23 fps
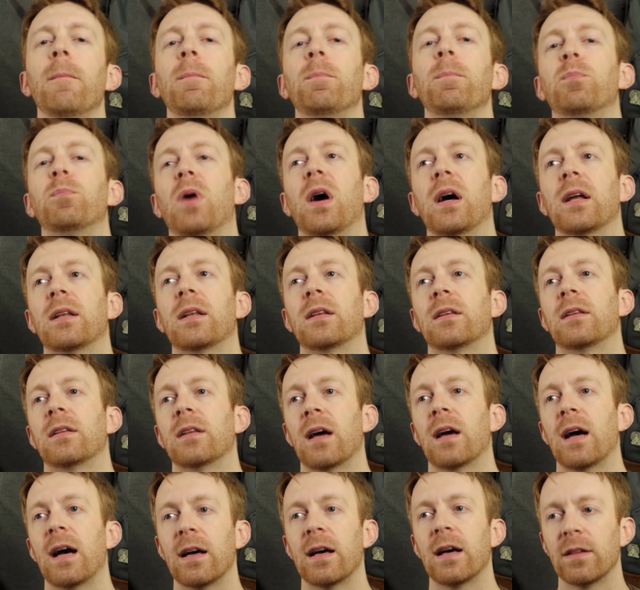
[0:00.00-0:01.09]
But
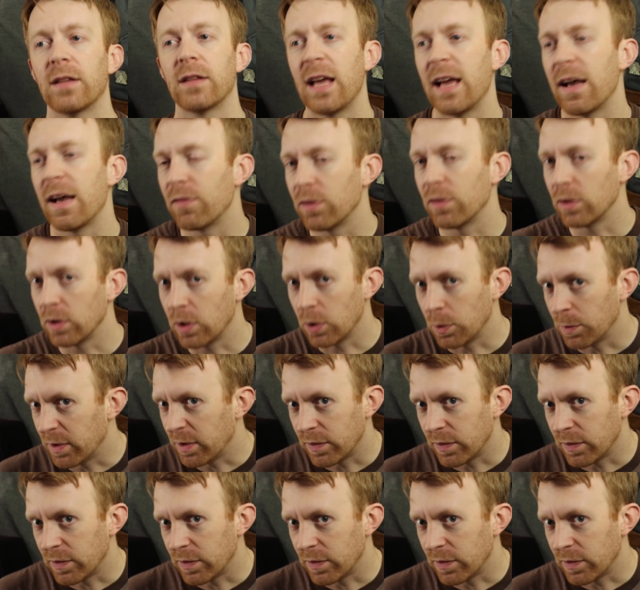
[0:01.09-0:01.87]
they have a little bit of an